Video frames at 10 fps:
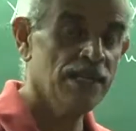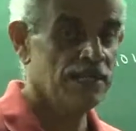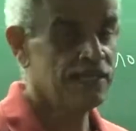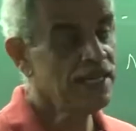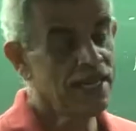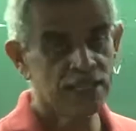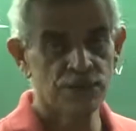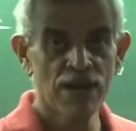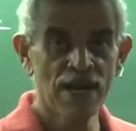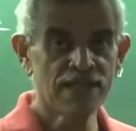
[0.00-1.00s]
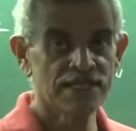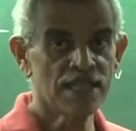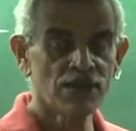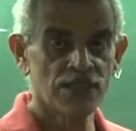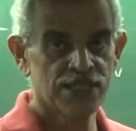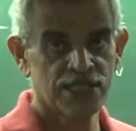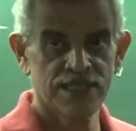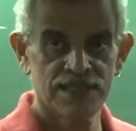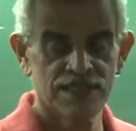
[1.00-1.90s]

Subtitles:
Then x bar is a constant,